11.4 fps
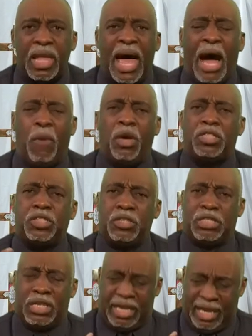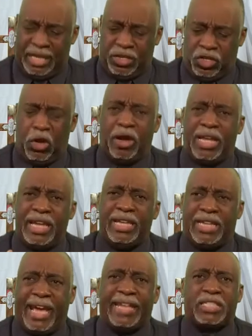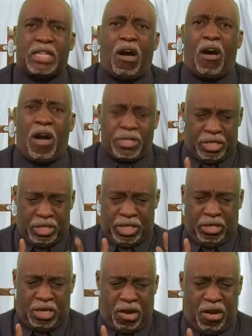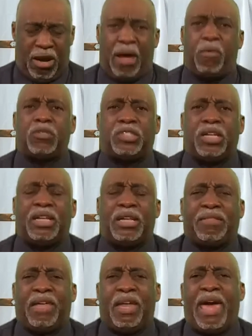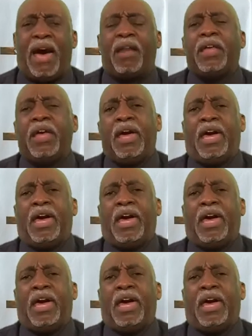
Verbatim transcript: I want you to get your index card, your little card. I want you to get that out.